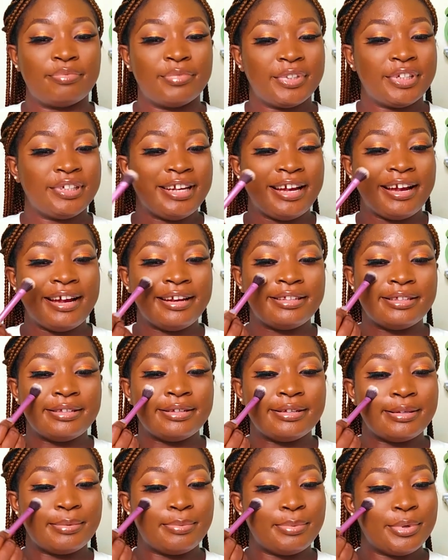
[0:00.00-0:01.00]
The highlight is
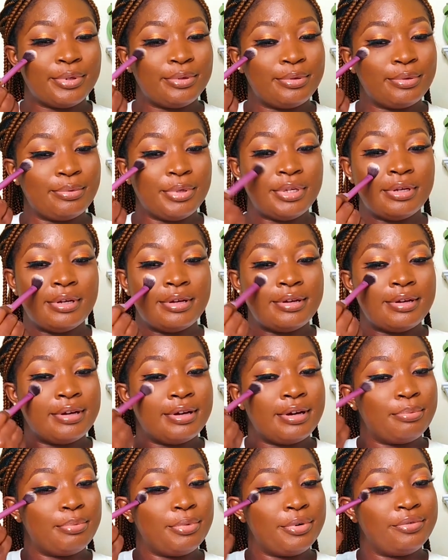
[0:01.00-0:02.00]
just supposed to be
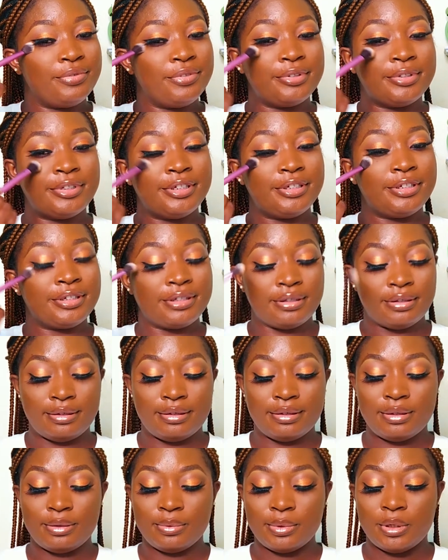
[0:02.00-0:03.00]
above your cheeks
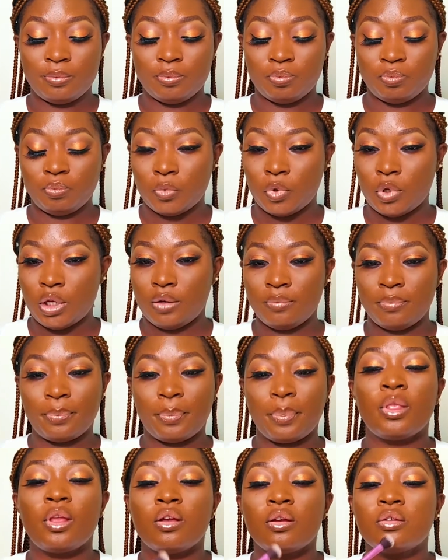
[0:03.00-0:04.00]
this way. Okay,
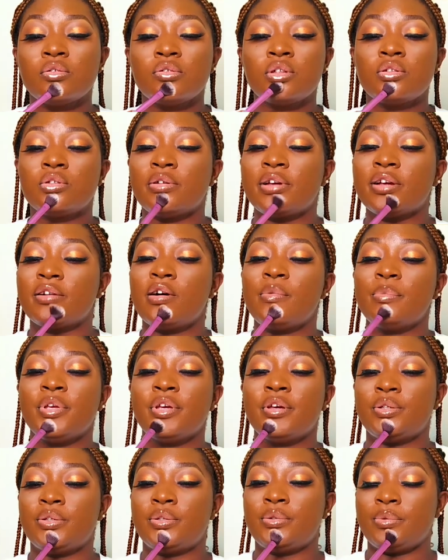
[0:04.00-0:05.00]
so I come
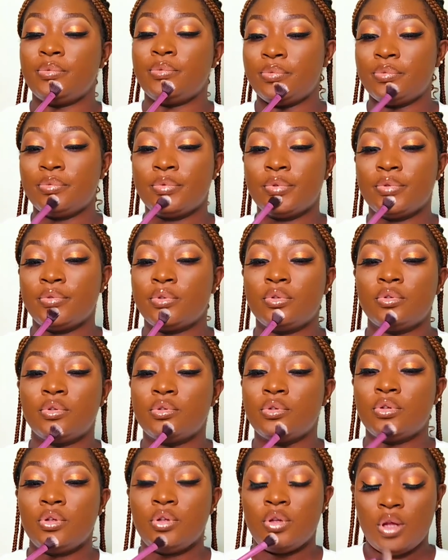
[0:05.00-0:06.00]
here to
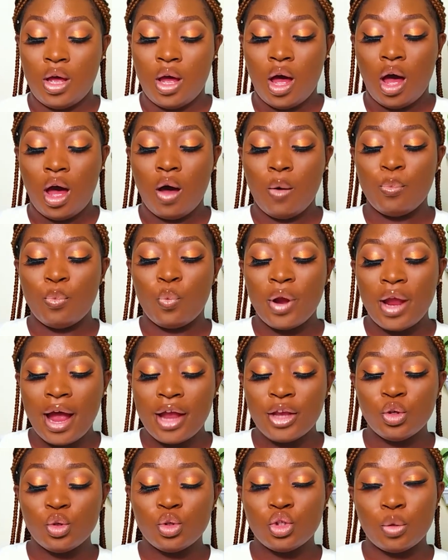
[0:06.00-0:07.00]
where are
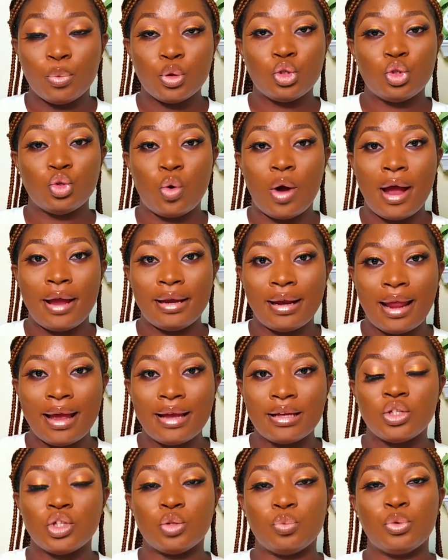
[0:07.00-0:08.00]
you supposed to
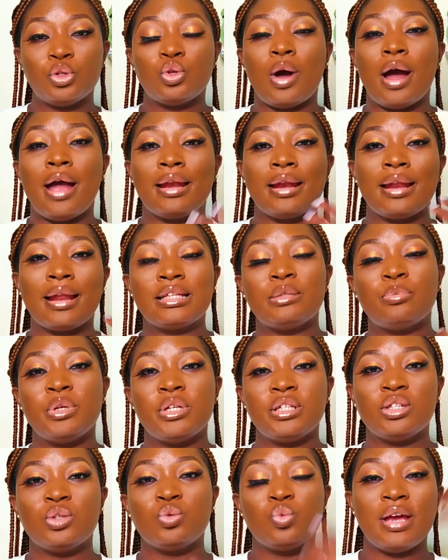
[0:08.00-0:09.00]
highlight? You're supposed to highlight
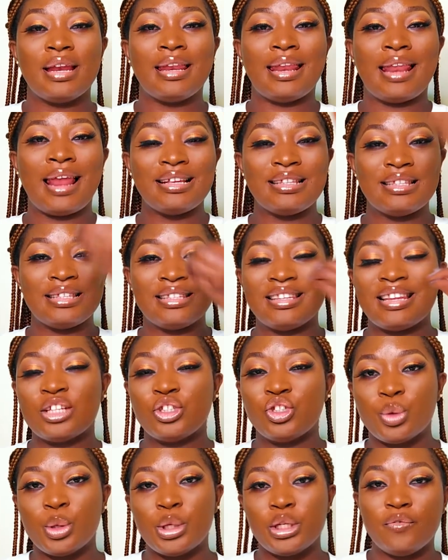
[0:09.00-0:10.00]
places where light
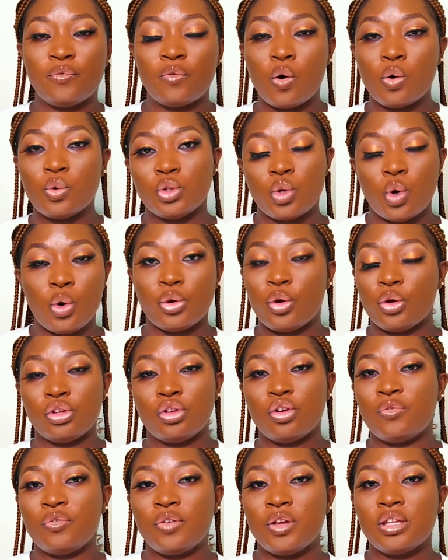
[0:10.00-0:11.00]
naturally falls on
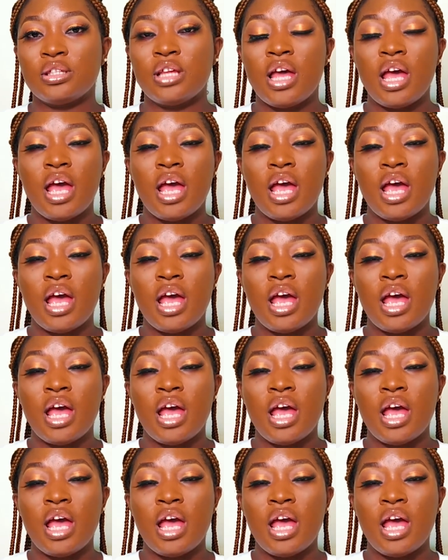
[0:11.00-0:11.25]
your face,